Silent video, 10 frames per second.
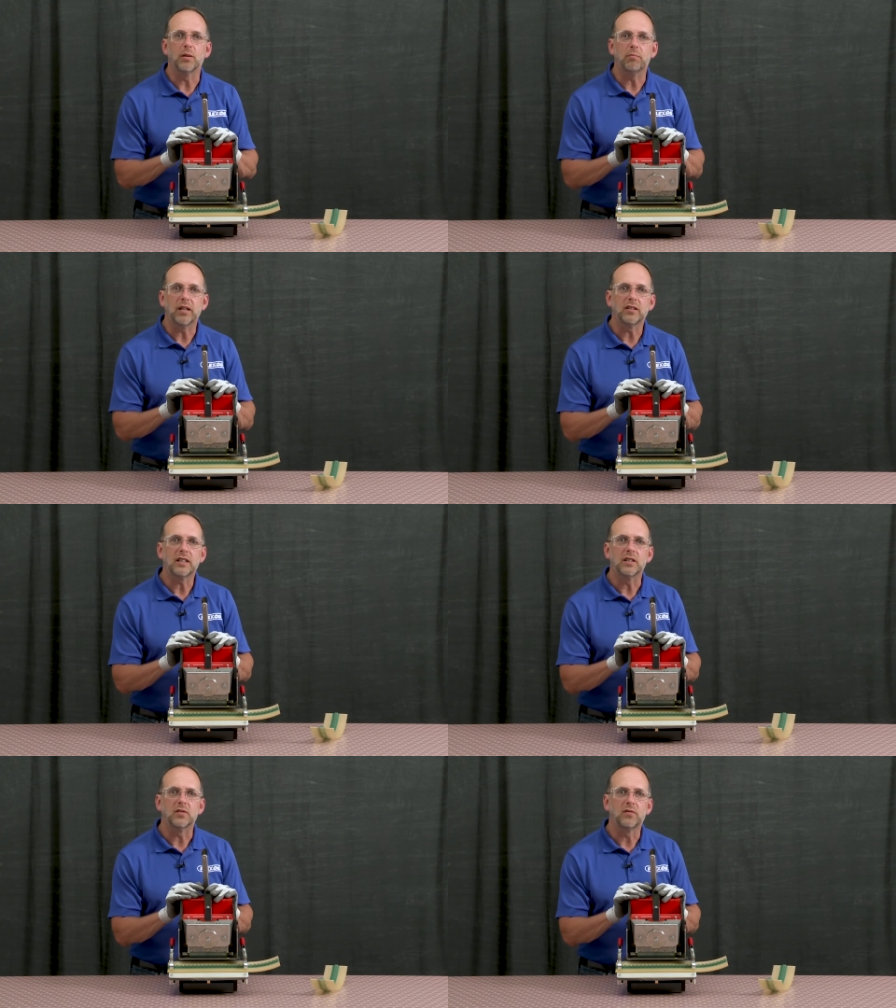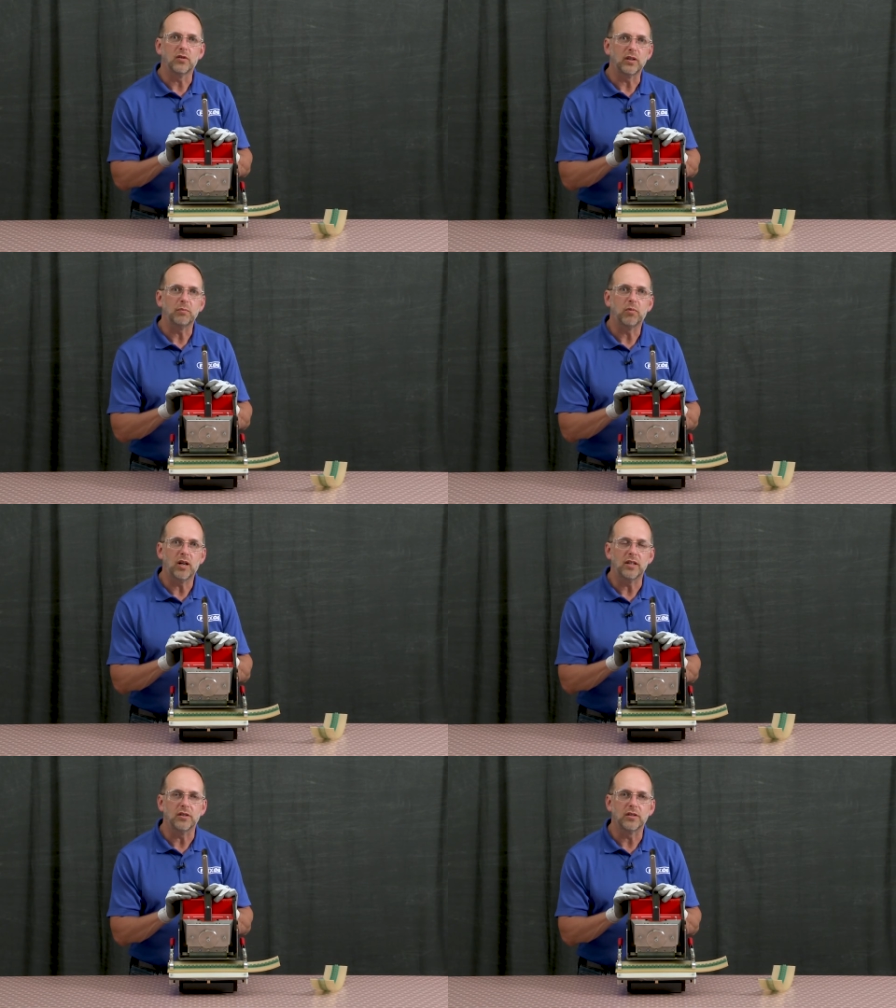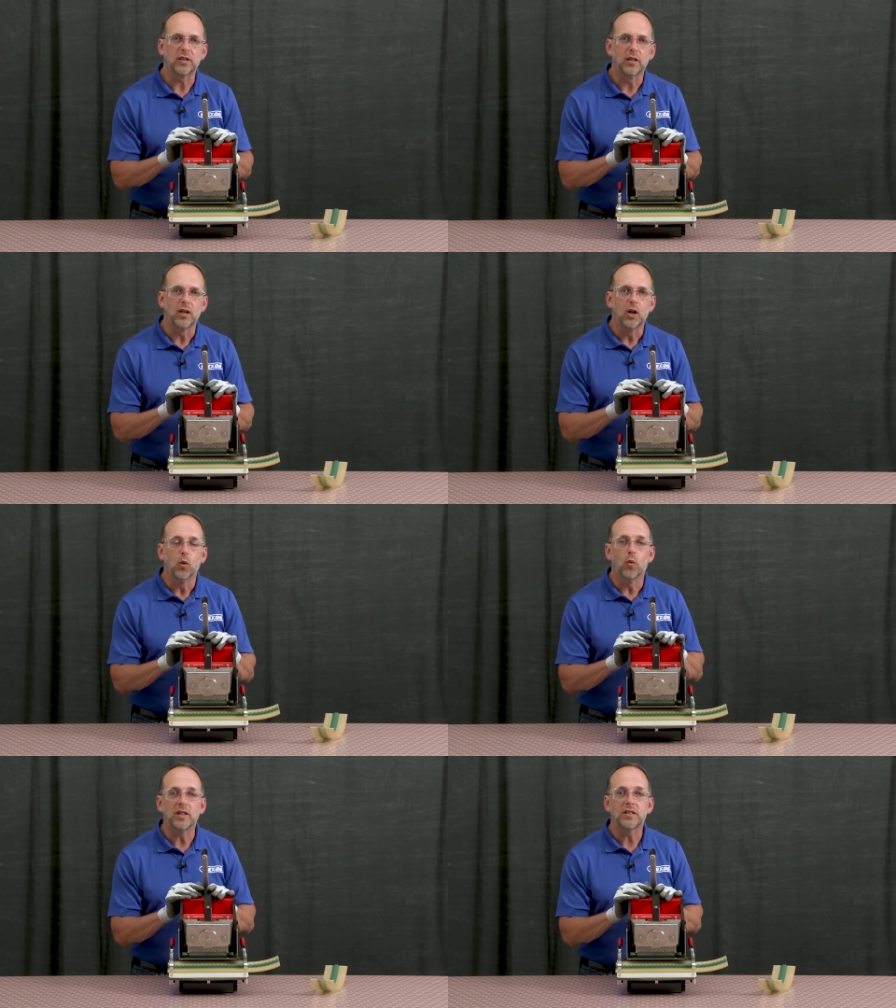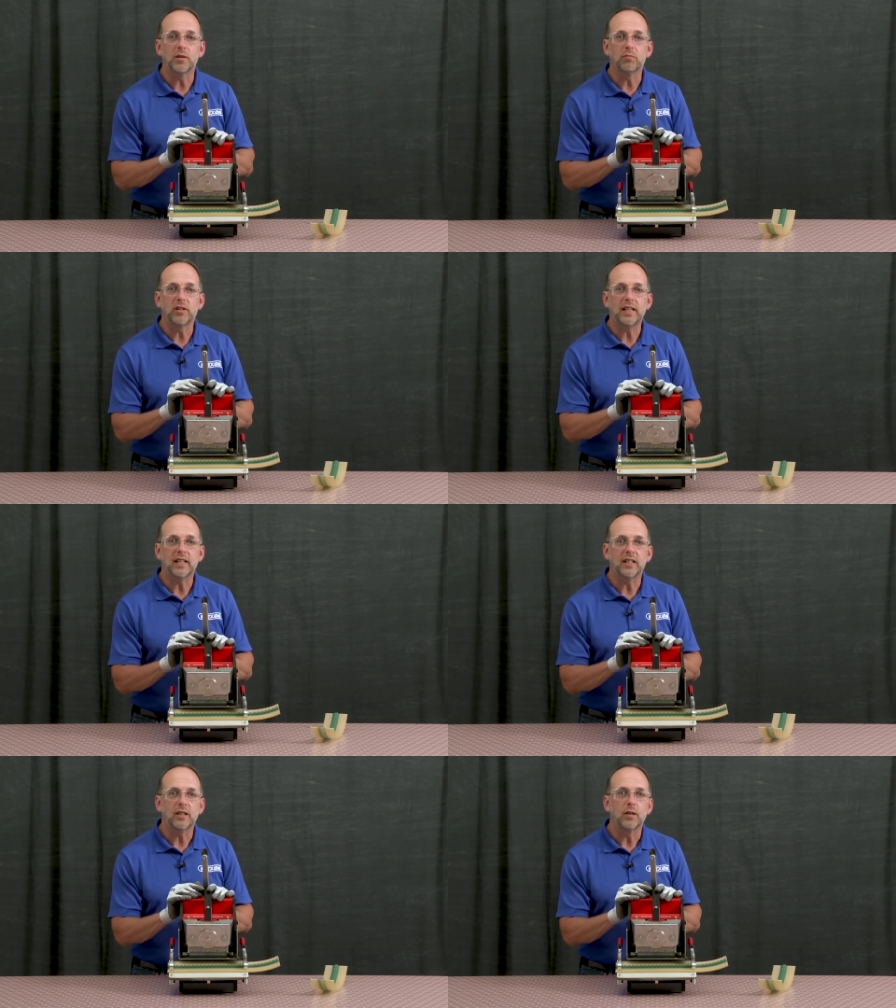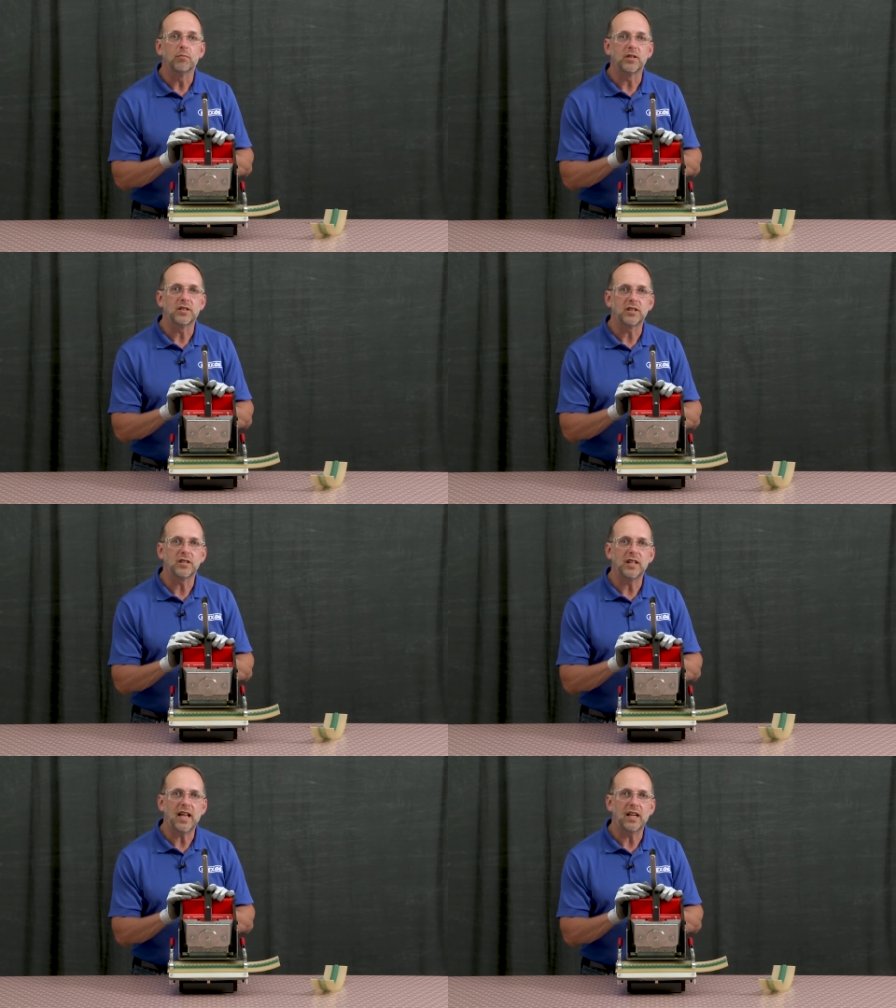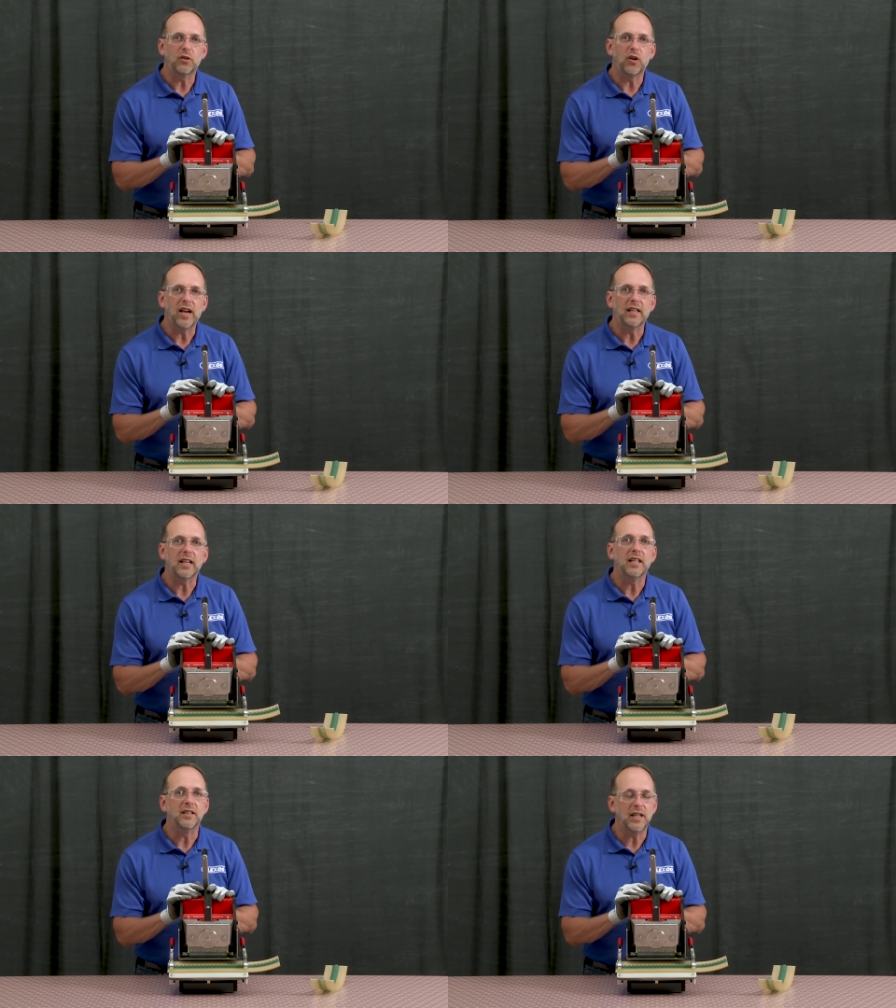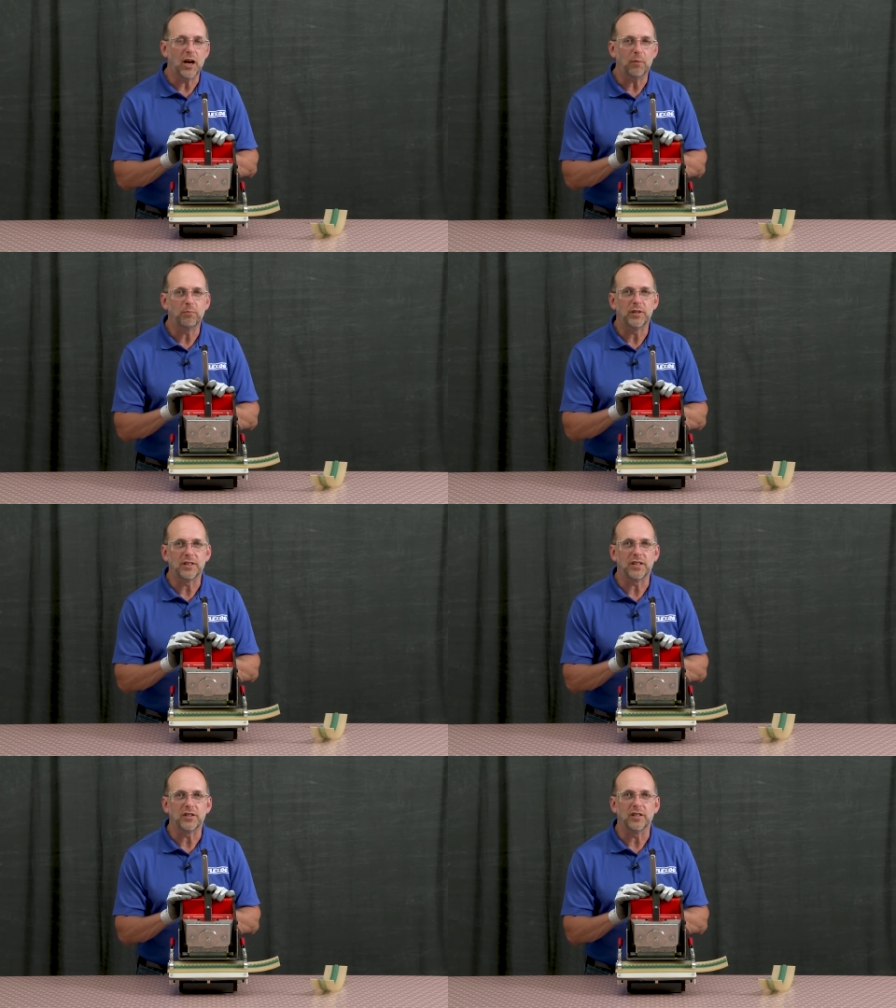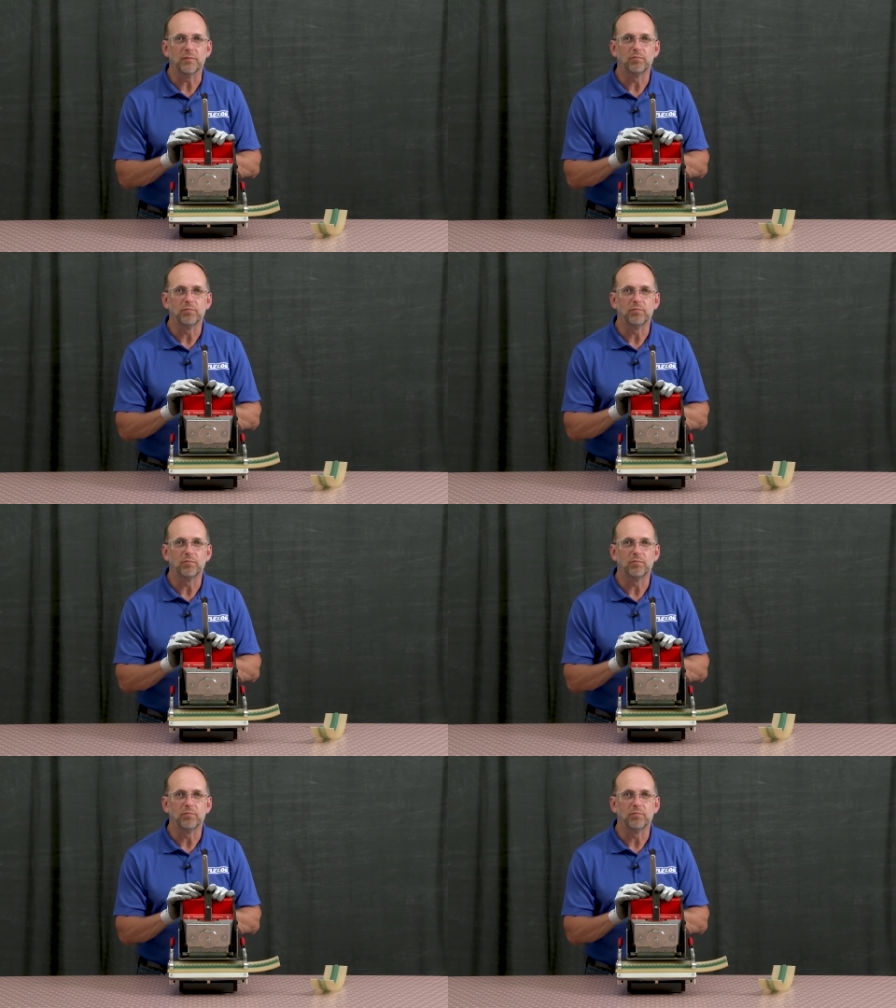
the belt is fully punched. Once completed, position the hand crank in the up position.